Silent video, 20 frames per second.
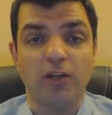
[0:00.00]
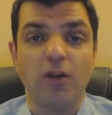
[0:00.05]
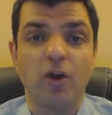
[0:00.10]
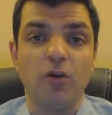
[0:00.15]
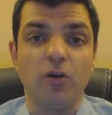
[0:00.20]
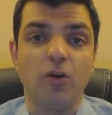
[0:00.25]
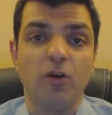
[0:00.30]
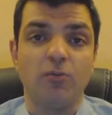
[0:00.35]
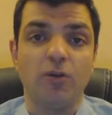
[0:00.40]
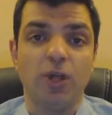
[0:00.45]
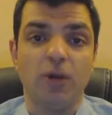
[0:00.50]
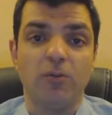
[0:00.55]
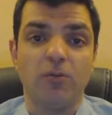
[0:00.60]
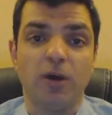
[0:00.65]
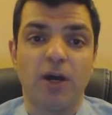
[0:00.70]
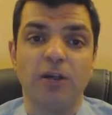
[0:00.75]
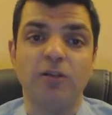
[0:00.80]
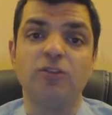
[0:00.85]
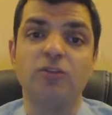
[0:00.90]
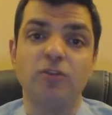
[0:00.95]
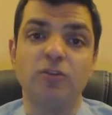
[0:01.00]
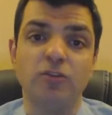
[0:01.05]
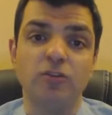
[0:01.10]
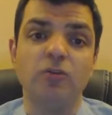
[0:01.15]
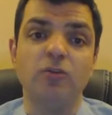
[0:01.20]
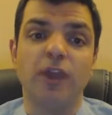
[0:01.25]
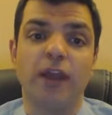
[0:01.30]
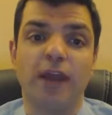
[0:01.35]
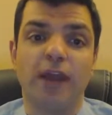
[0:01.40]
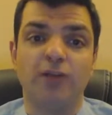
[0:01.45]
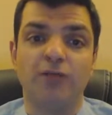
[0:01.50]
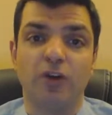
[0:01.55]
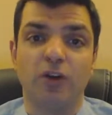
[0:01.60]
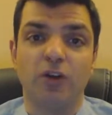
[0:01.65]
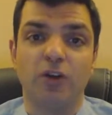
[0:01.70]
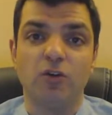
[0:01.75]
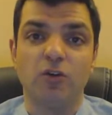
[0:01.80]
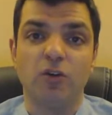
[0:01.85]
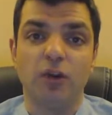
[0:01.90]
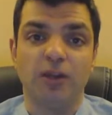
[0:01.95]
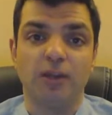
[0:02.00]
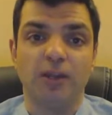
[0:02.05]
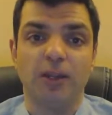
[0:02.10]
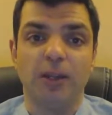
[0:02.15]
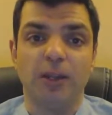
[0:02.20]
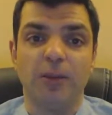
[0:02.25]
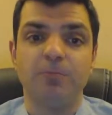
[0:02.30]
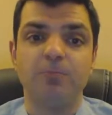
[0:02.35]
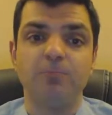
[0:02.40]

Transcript: know your BMI, to do that very quickly